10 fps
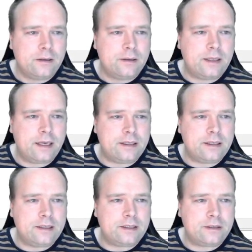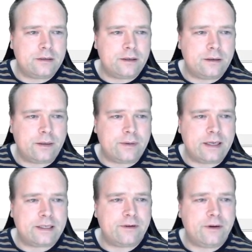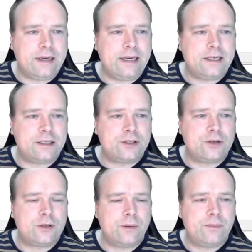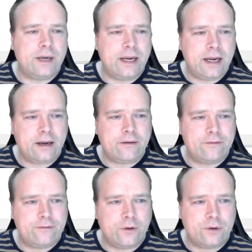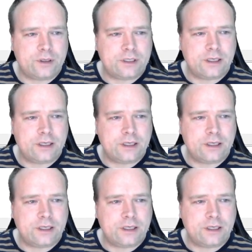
very easy to compare folders,